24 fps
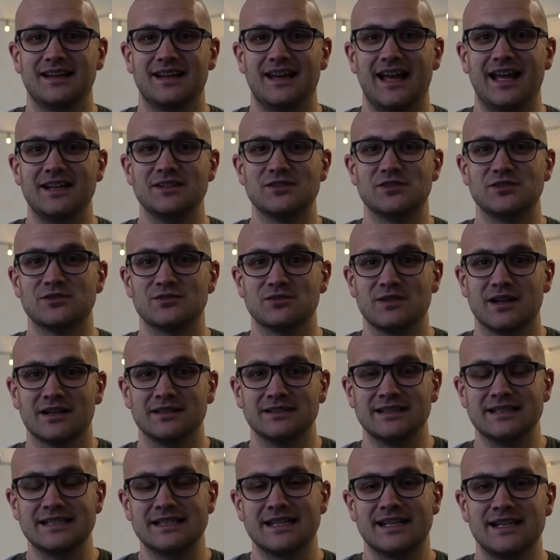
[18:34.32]
and
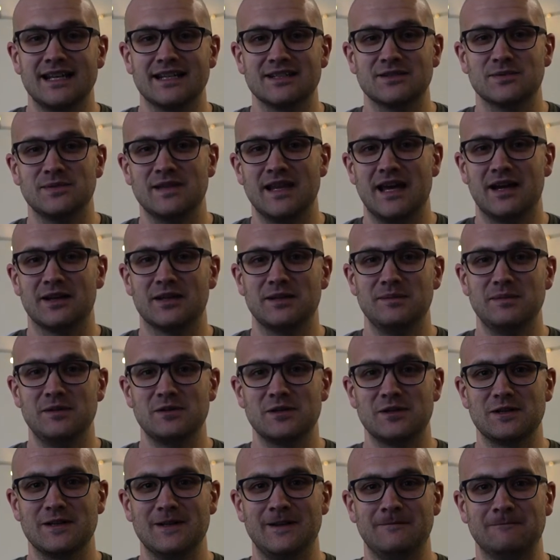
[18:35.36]
struggling to connect with our
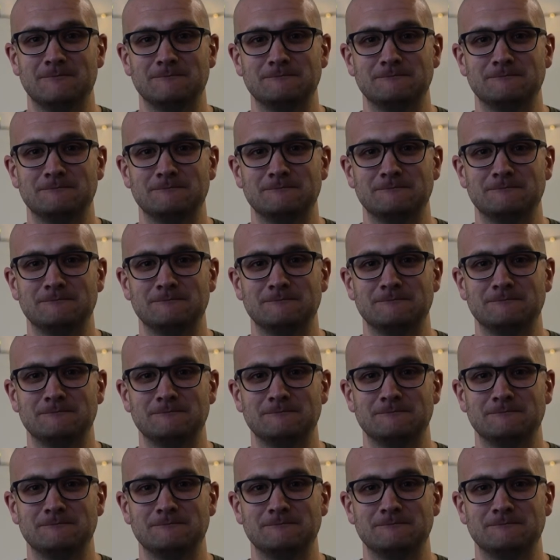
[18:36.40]
community.